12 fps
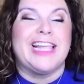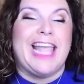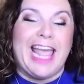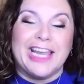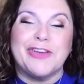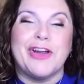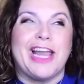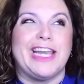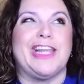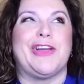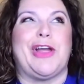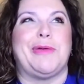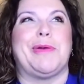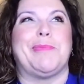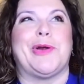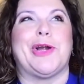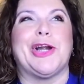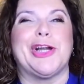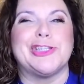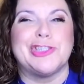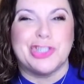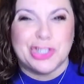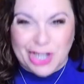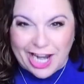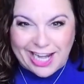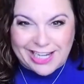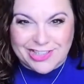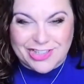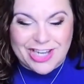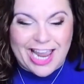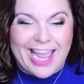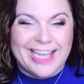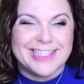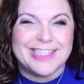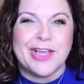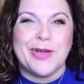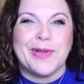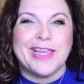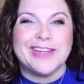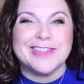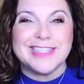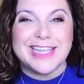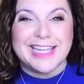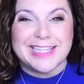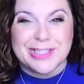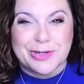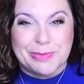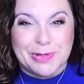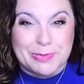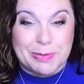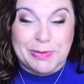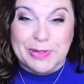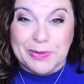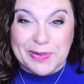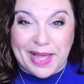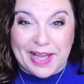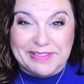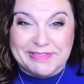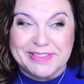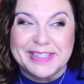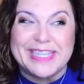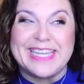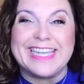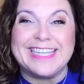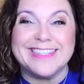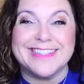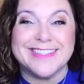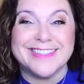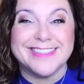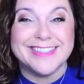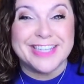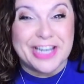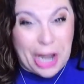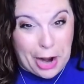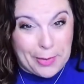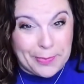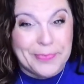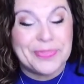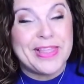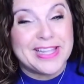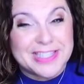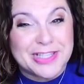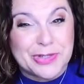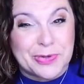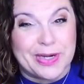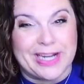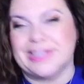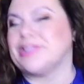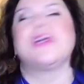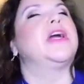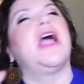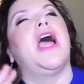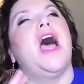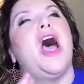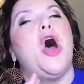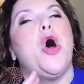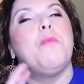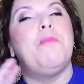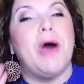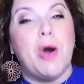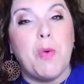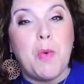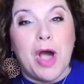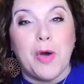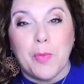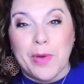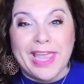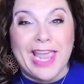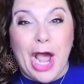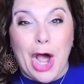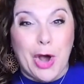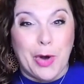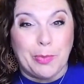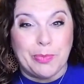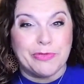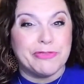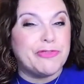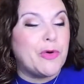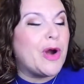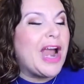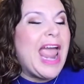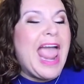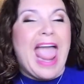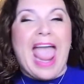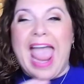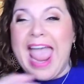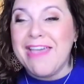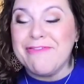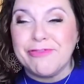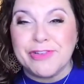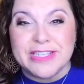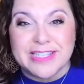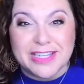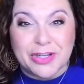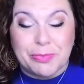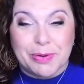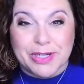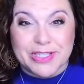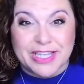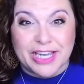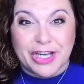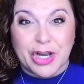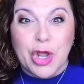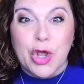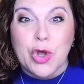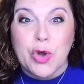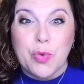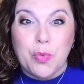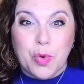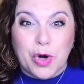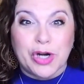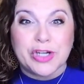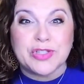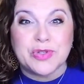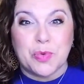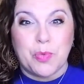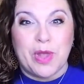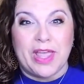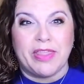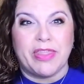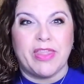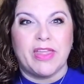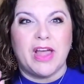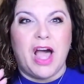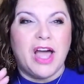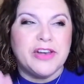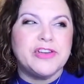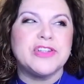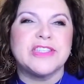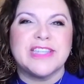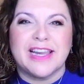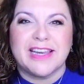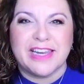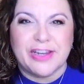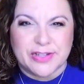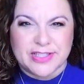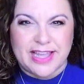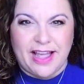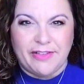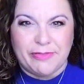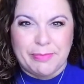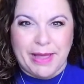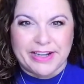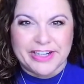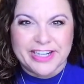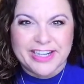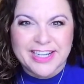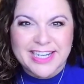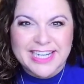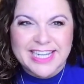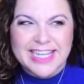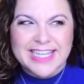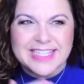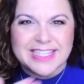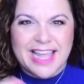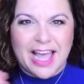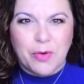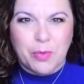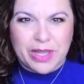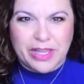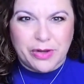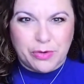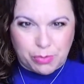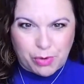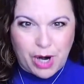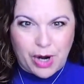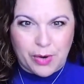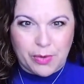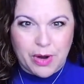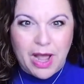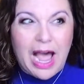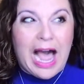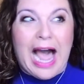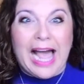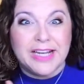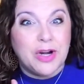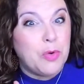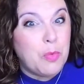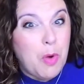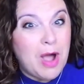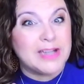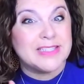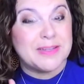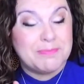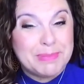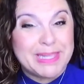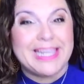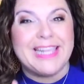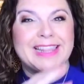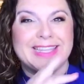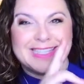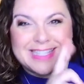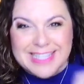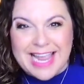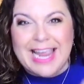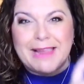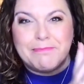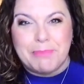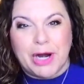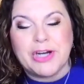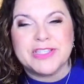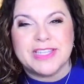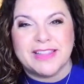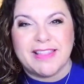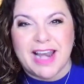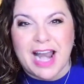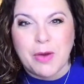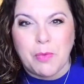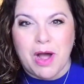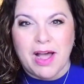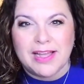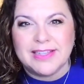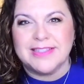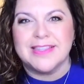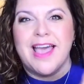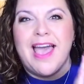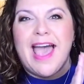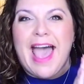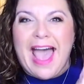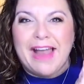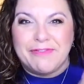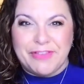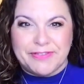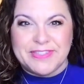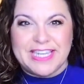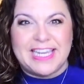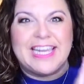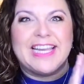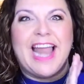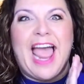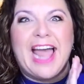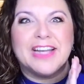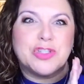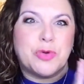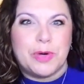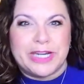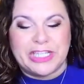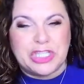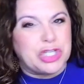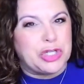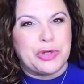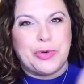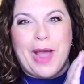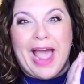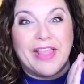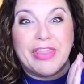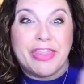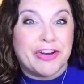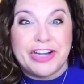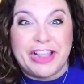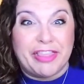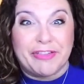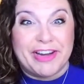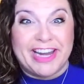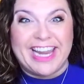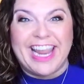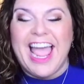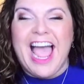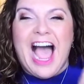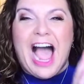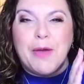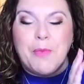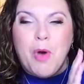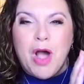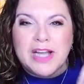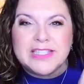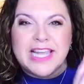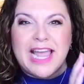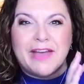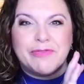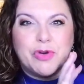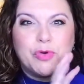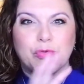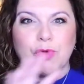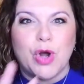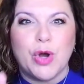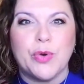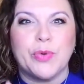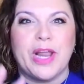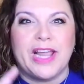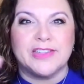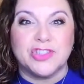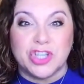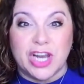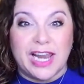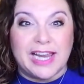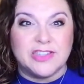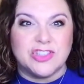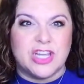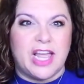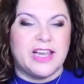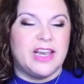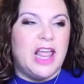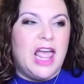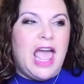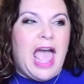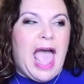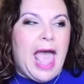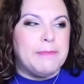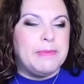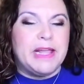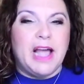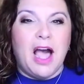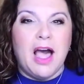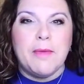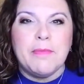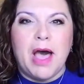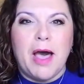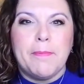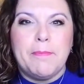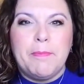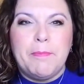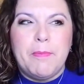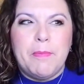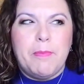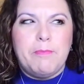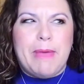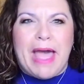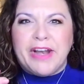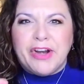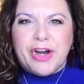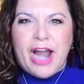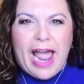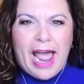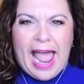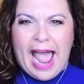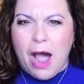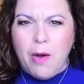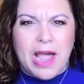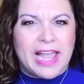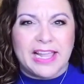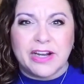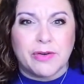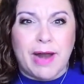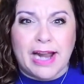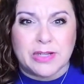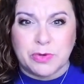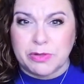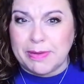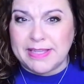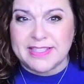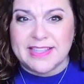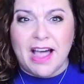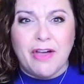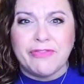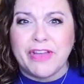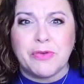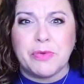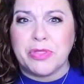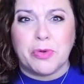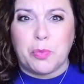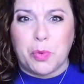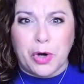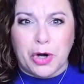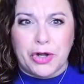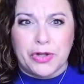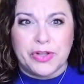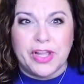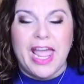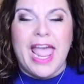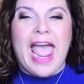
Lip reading: Can your Enneagram number change? And so here's the answer most people don't love is no. That's the short answer. But what we hope for every single person who works with understanding yourself better is that we grow. I don't want to be the same person that I was at 15, at 22, at 33. I want to have grown and changed and become better at how I interact with myself and with the world.